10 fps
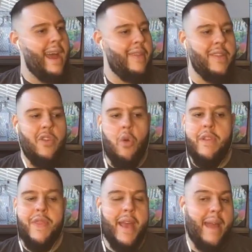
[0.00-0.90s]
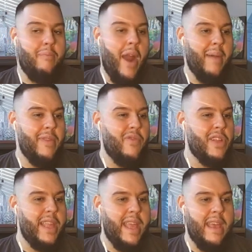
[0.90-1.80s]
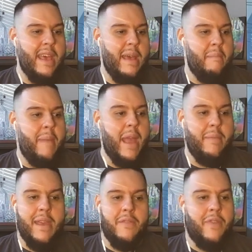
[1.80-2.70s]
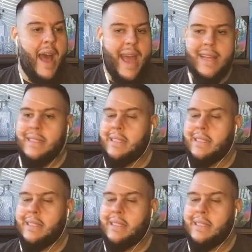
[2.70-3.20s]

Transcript: I think the only thing I'd probably really maybe advise,